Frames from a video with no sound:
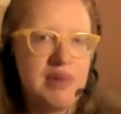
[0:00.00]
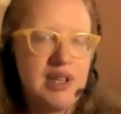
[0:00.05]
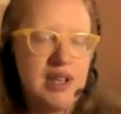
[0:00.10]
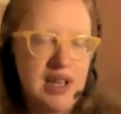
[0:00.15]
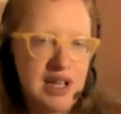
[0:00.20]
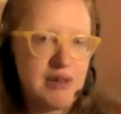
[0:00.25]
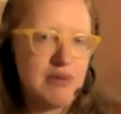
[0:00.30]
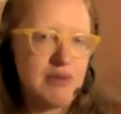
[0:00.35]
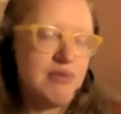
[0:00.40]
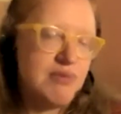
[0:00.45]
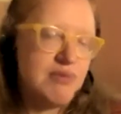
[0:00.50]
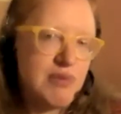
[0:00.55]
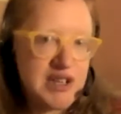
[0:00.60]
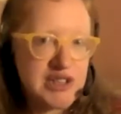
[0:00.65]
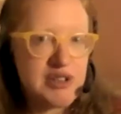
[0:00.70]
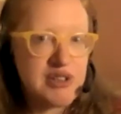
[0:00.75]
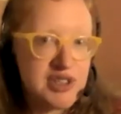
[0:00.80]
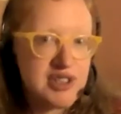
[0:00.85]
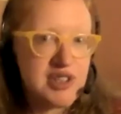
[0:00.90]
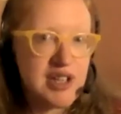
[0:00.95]
in
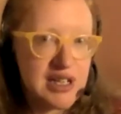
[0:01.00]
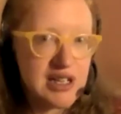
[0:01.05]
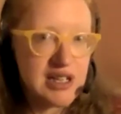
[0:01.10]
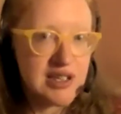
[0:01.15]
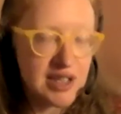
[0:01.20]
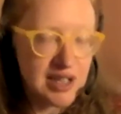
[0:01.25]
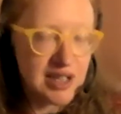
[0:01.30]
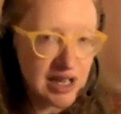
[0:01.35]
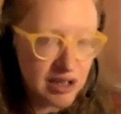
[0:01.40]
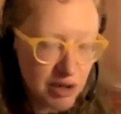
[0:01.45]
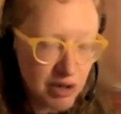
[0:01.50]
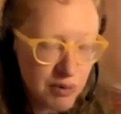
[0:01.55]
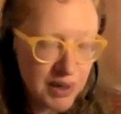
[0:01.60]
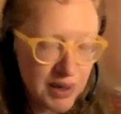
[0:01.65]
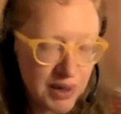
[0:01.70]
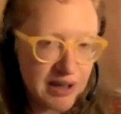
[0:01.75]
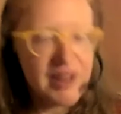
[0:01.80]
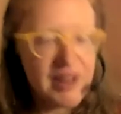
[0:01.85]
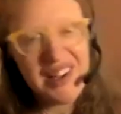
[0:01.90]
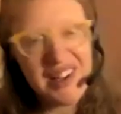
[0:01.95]
Western societies that I know
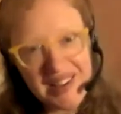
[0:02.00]
well.